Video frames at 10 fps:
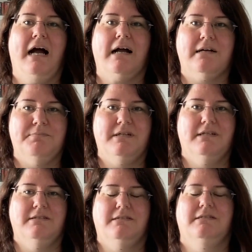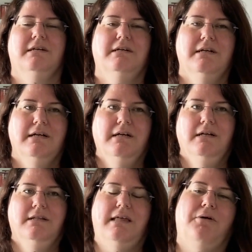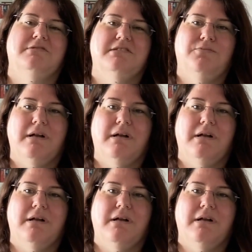Jack because that was